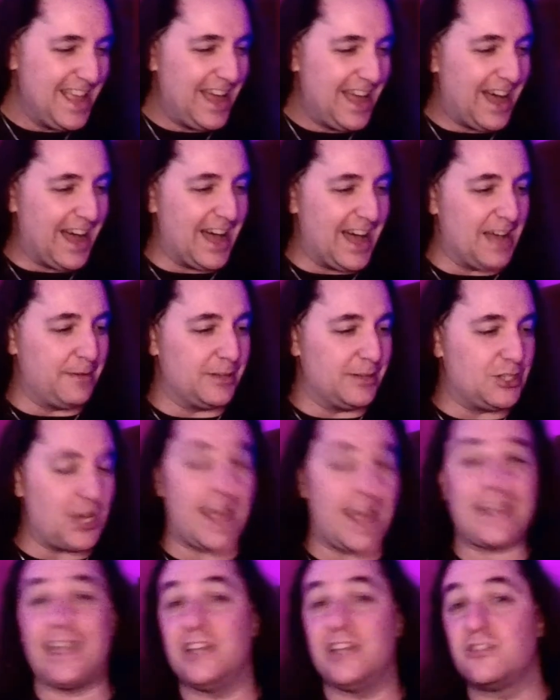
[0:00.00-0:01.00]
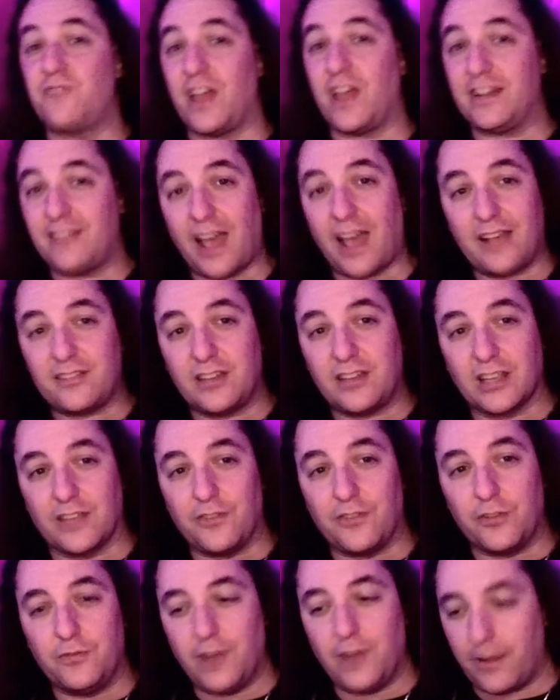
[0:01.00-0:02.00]
But Jackie is fantastic. If
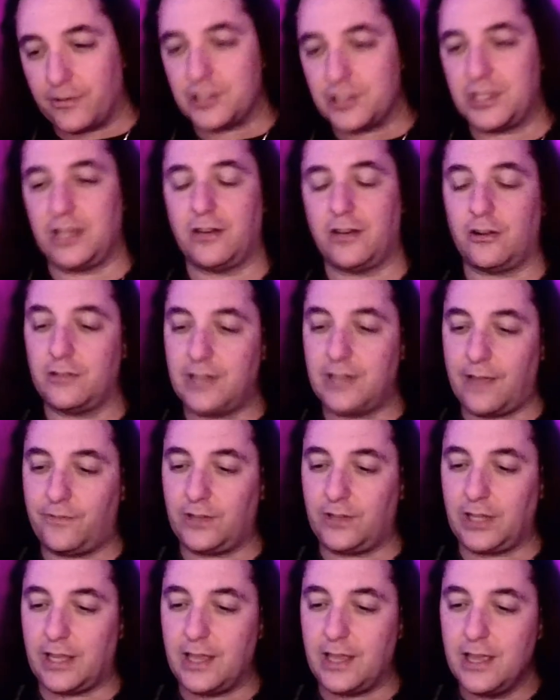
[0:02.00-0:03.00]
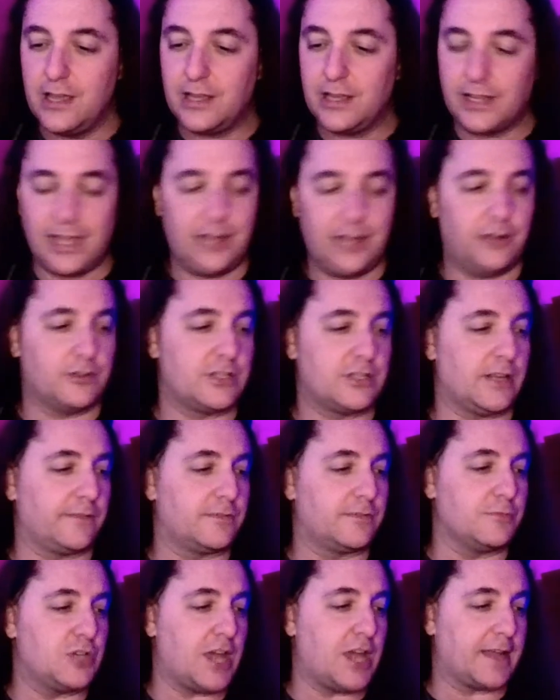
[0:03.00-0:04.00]
you've never seen her, definitely get yourself
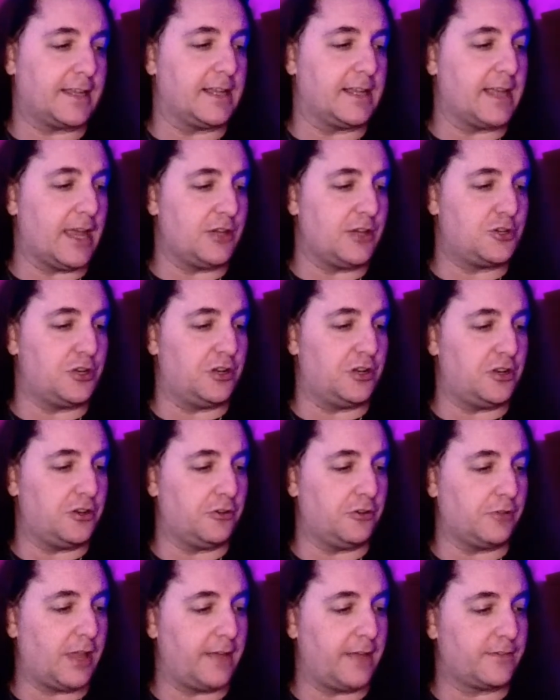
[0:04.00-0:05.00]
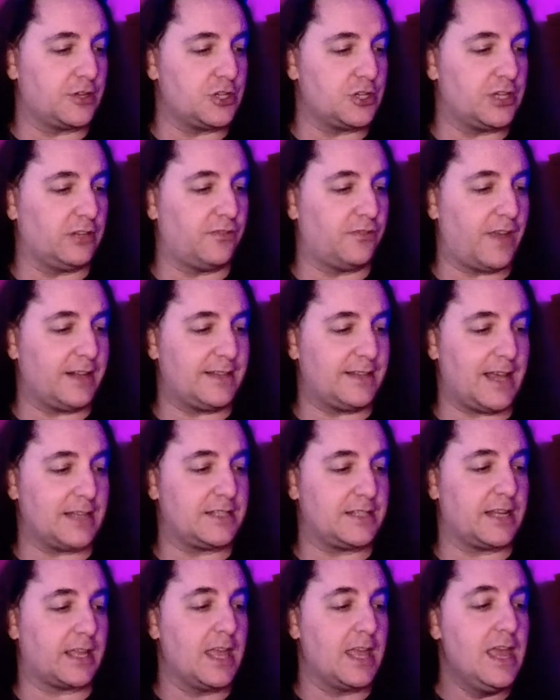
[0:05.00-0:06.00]
some Jackie Cation in your life because she's
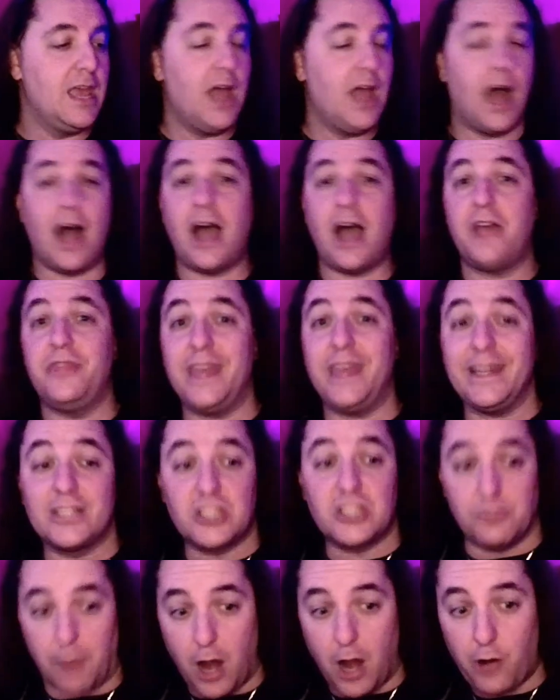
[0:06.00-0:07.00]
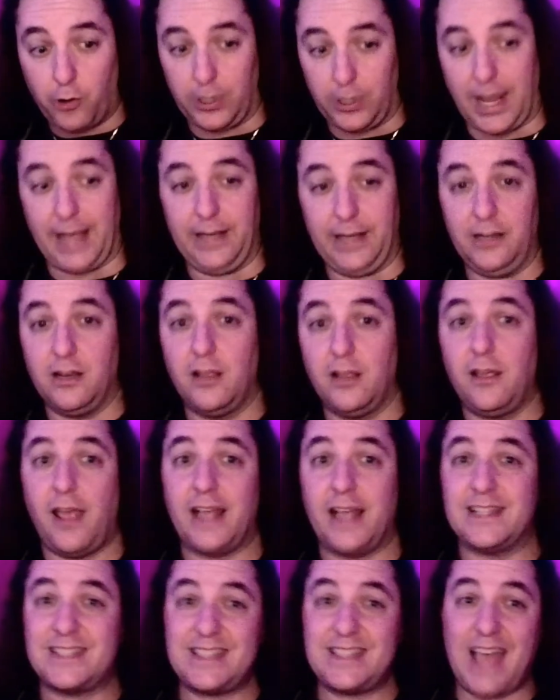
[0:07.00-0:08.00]
fantastic. And then tomorrow night,
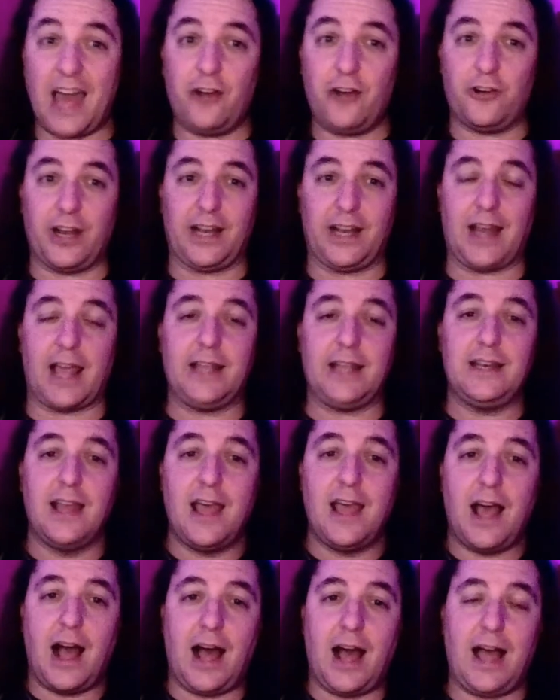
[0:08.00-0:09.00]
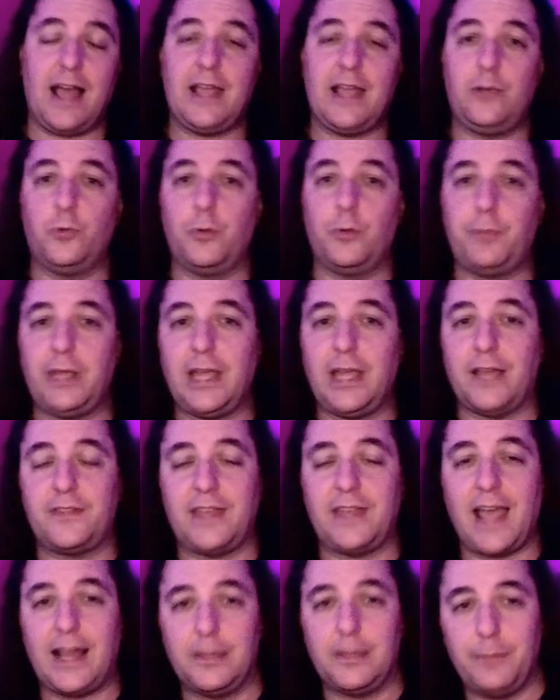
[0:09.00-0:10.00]
and Saturday night, I will be at
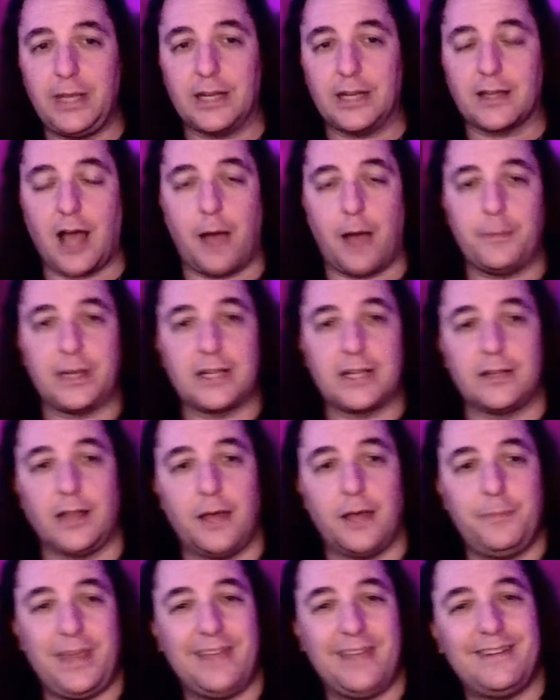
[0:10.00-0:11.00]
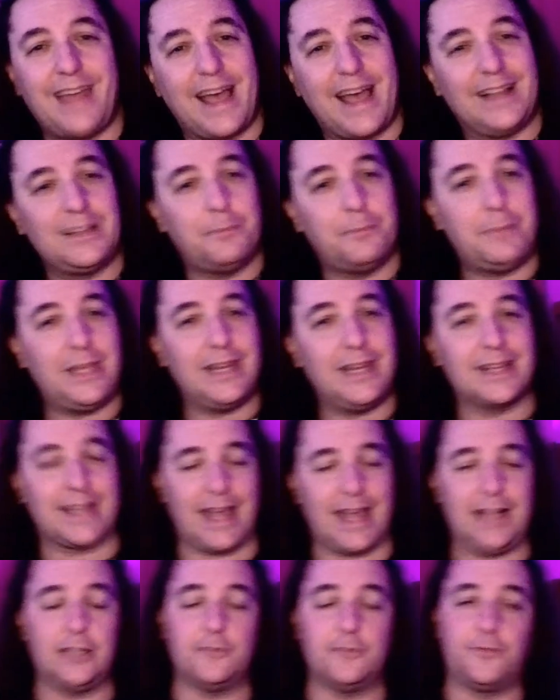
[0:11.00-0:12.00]
the Alameda Comedy Club in Alameda,
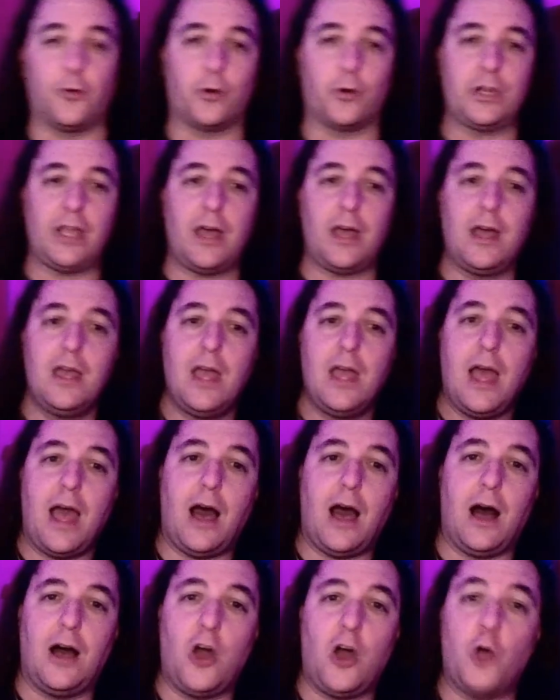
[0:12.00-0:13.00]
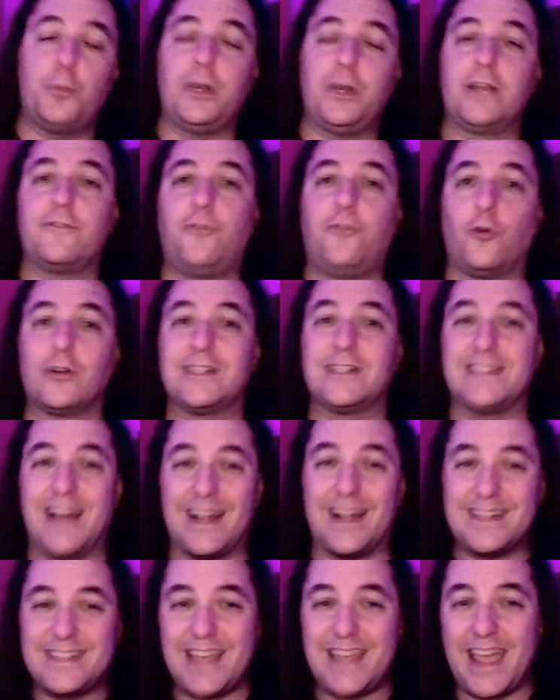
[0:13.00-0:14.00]
California, opening for
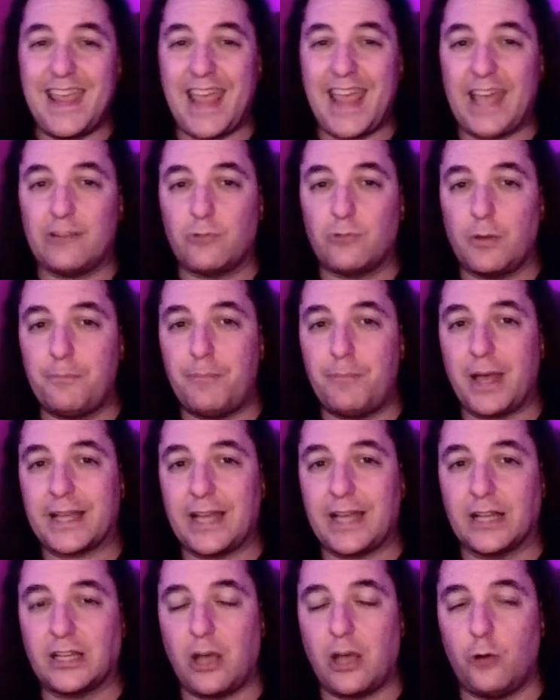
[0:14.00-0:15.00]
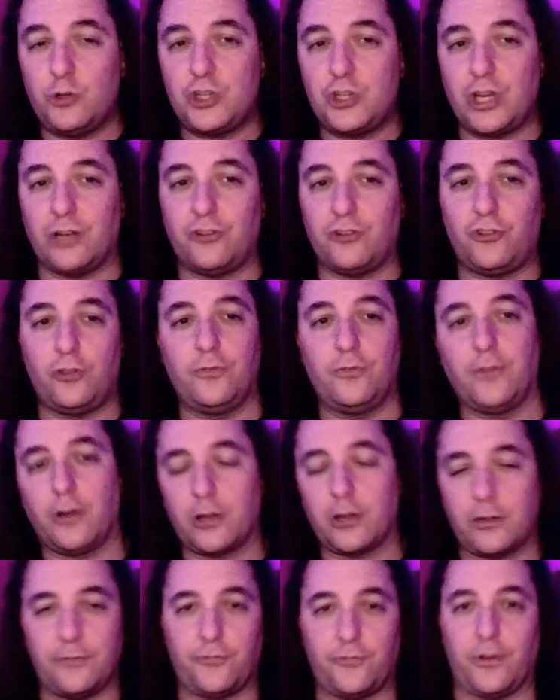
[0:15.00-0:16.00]
Dante and Rebecca Cochin, two very
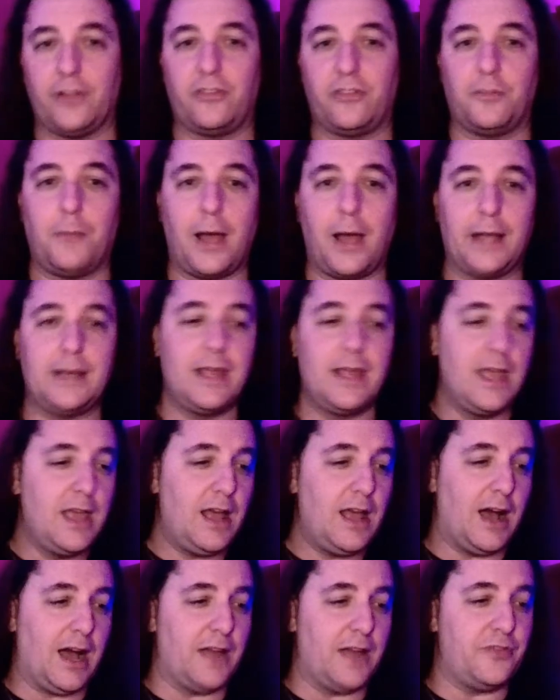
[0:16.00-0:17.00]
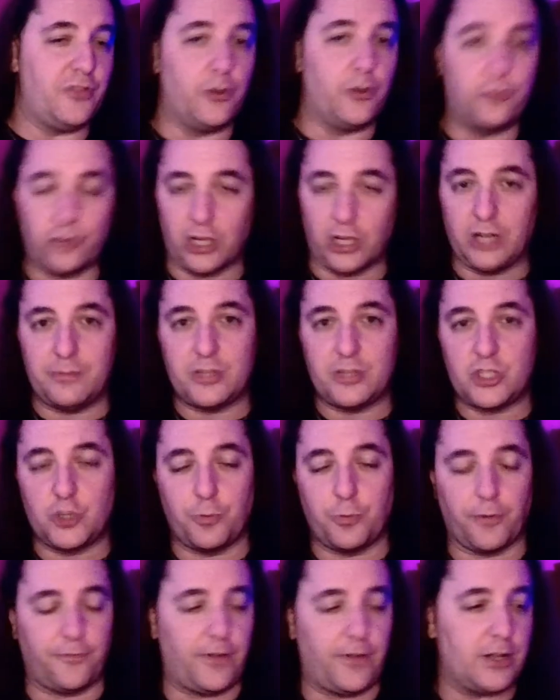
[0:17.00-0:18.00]
good friends of mine. And those are going to be
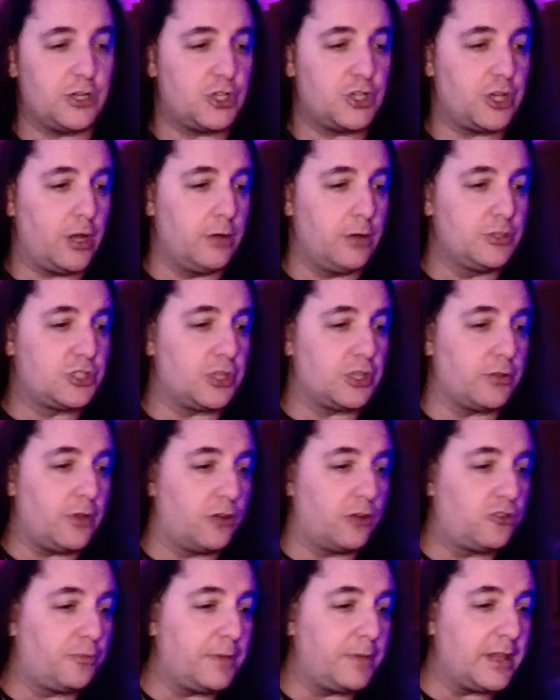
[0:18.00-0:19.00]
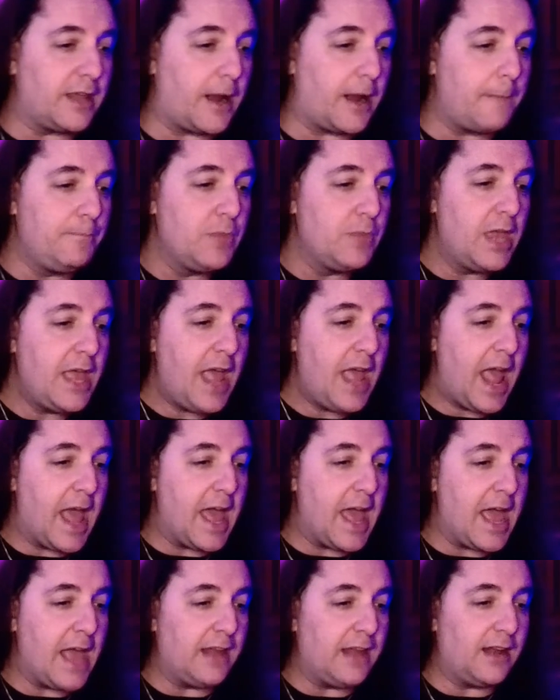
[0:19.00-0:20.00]
super fun shows, so those will be there.
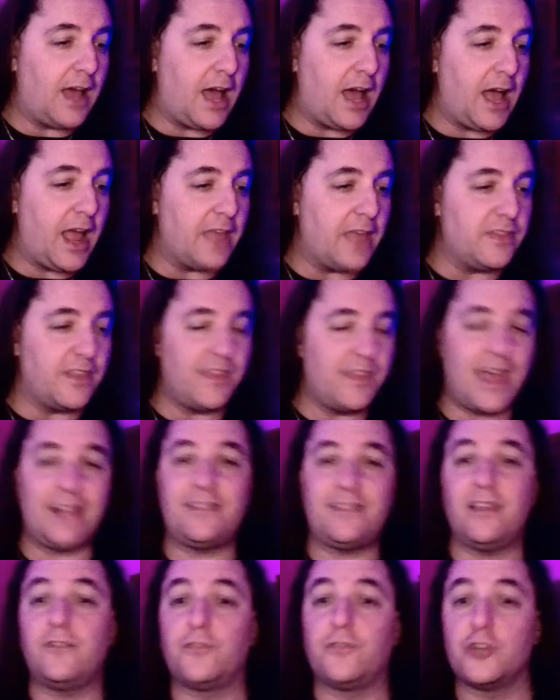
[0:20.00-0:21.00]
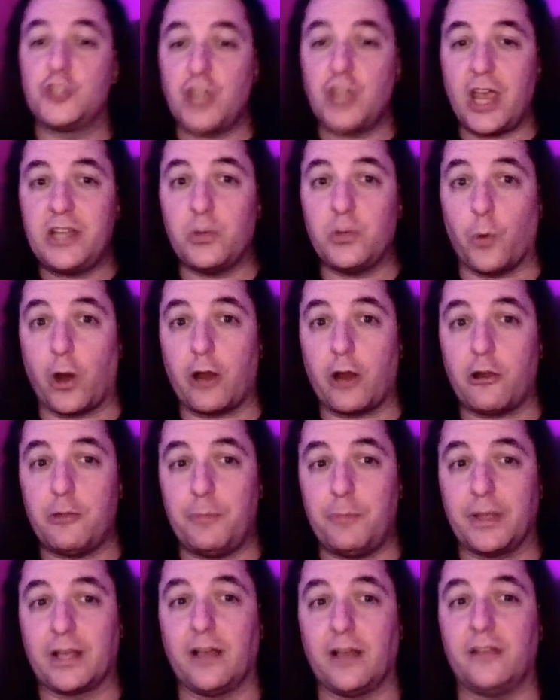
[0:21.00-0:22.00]
And then that's it for January,
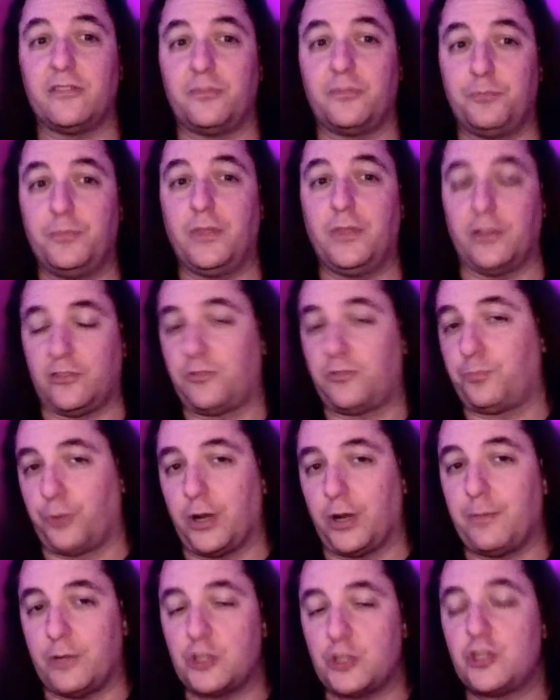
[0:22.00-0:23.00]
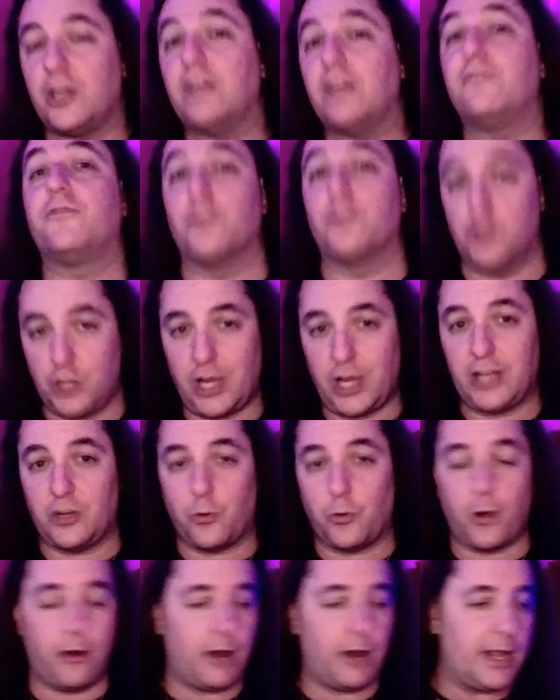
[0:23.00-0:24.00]
because that's pretty much it for
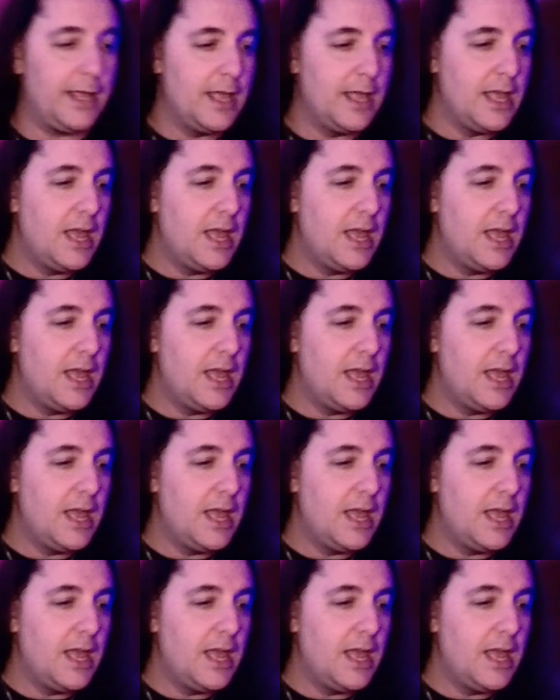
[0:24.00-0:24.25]
January.